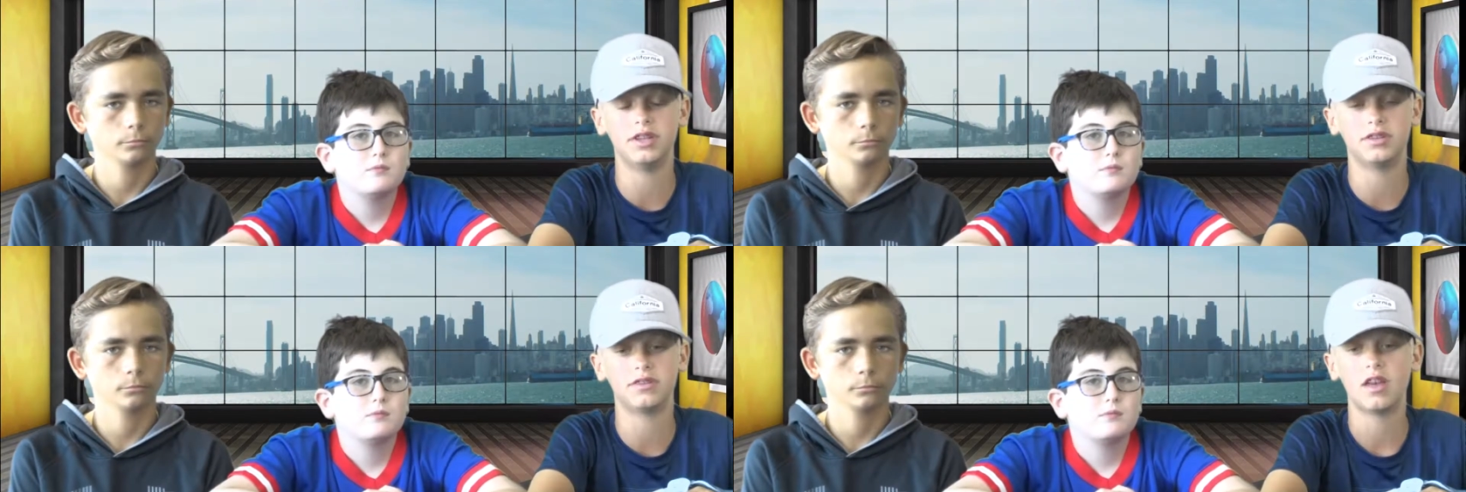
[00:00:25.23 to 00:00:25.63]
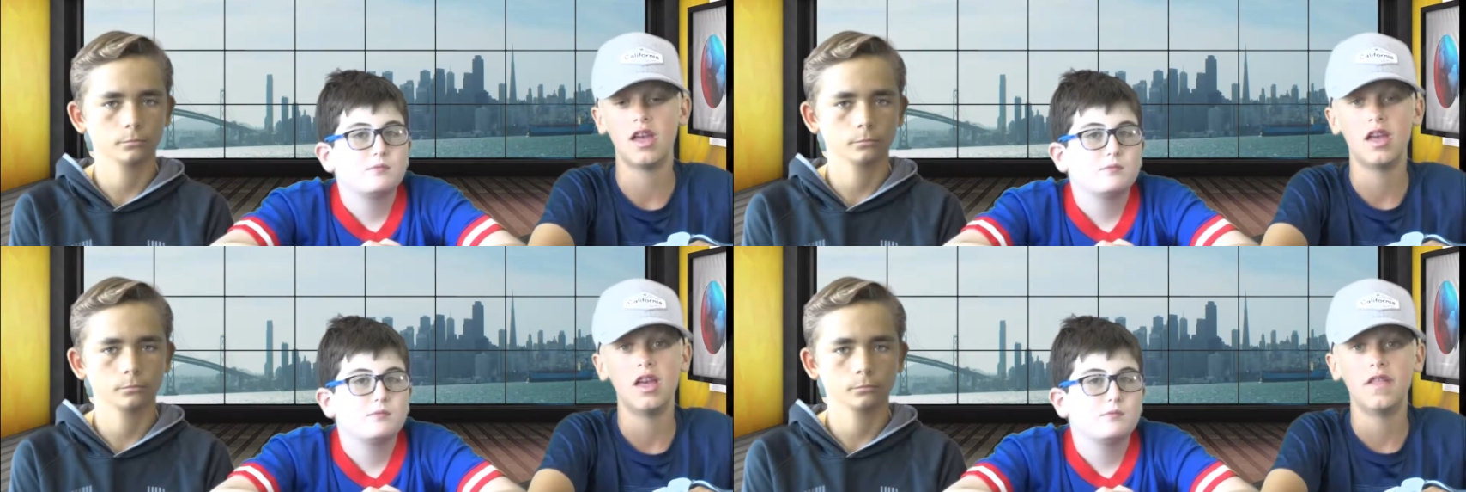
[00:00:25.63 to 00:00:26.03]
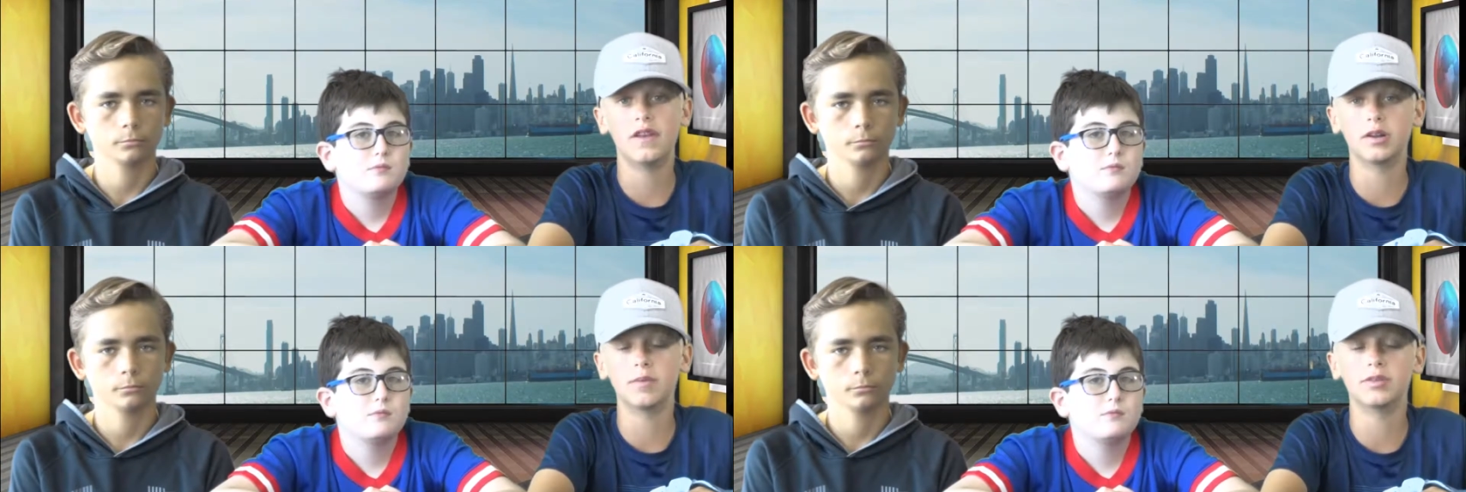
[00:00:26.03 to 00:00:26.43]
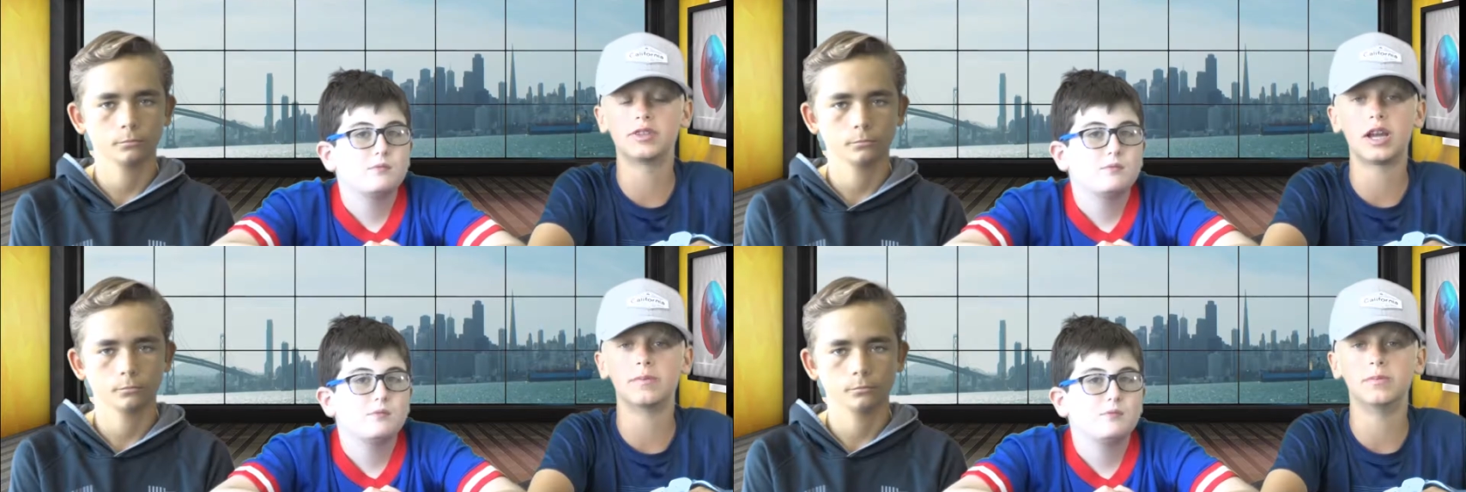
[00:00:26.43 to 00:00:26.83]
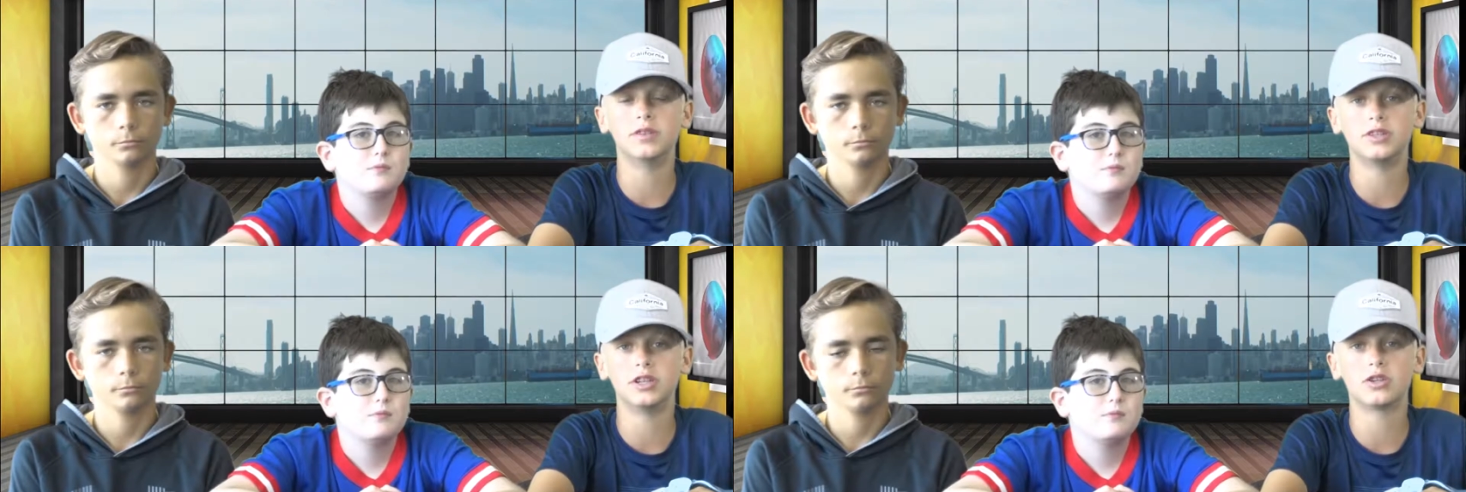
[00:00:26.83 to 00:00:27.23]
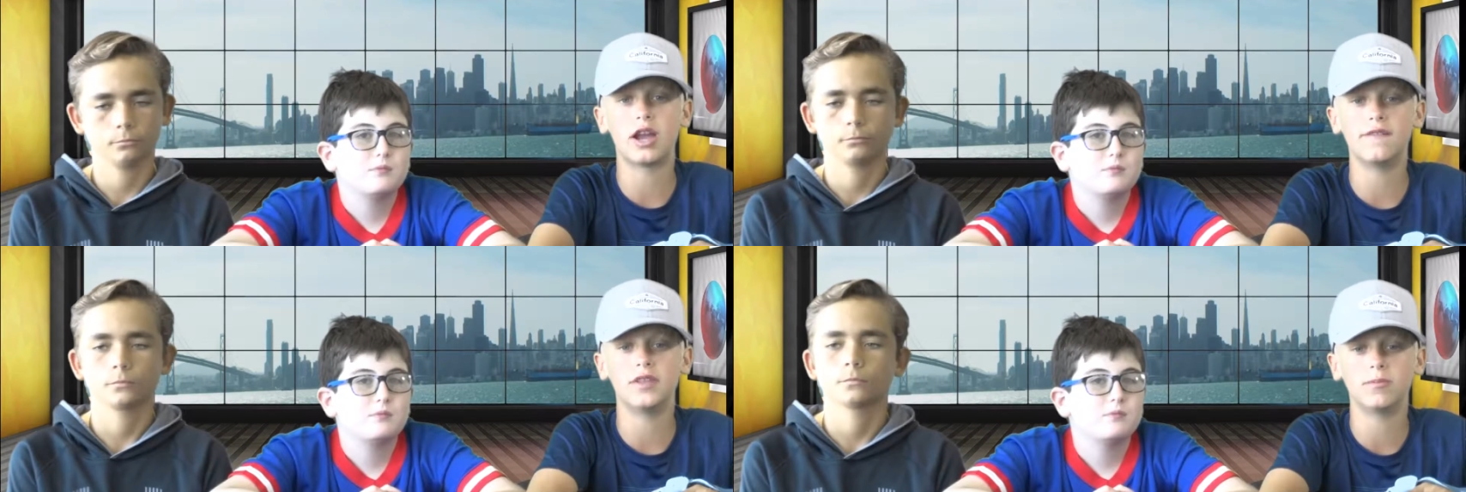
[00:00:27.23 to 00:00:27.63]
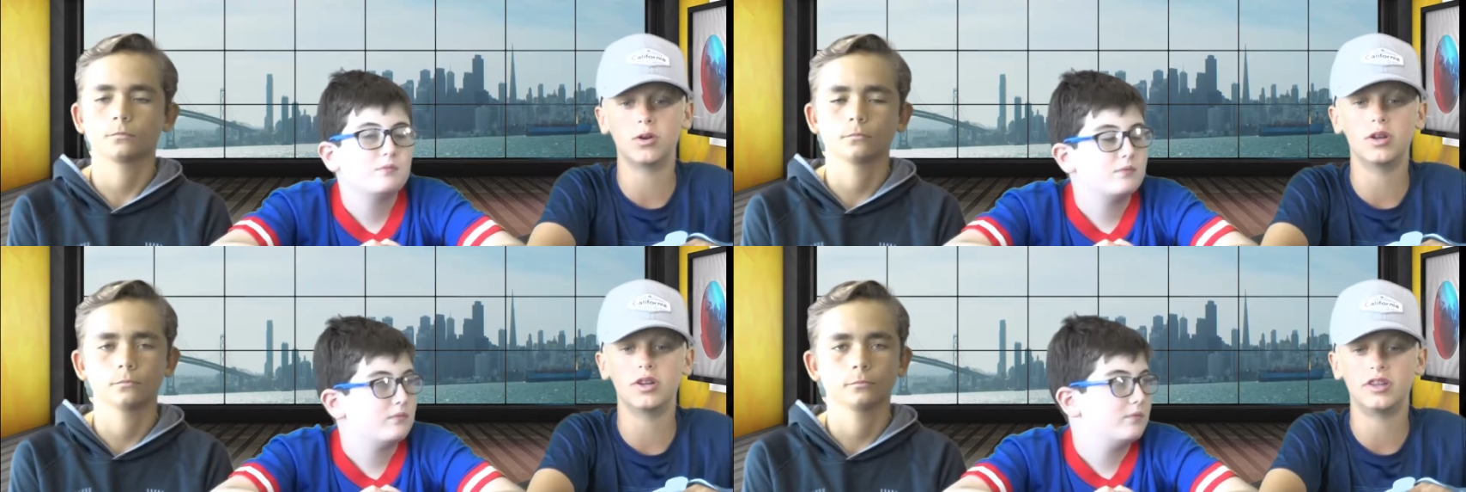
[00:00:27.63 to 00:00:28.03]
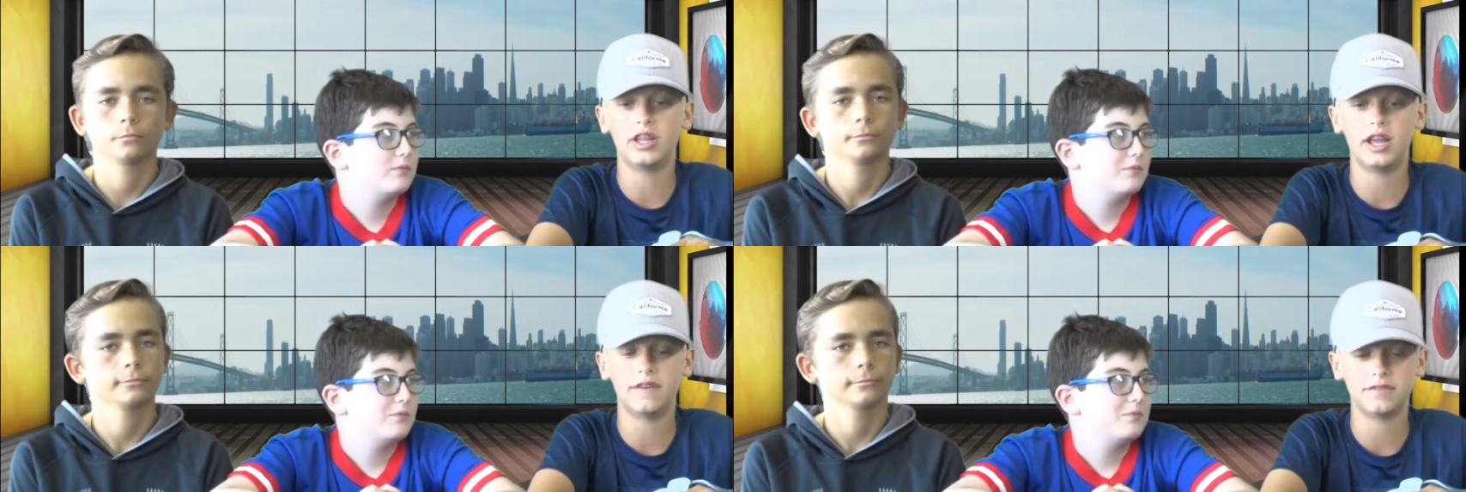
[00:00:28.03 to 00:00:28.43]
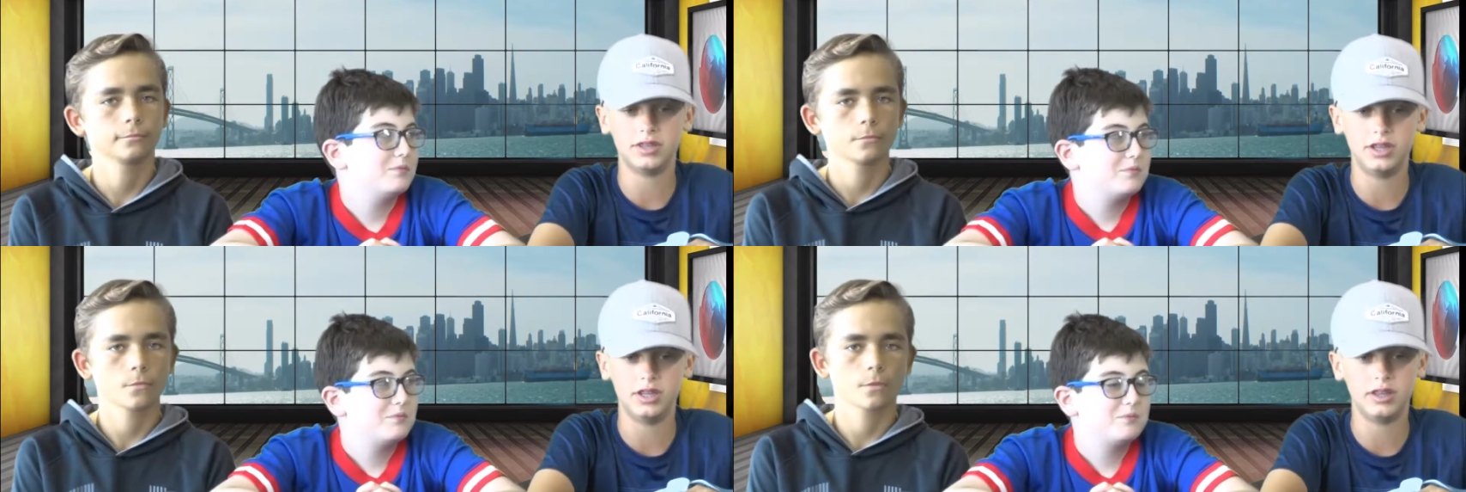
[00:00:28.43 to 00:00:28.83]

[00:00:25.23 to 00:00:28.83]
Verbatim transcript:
Speaker 1: It's they're gonna be unstoppable this year, so I have them going in the AFC.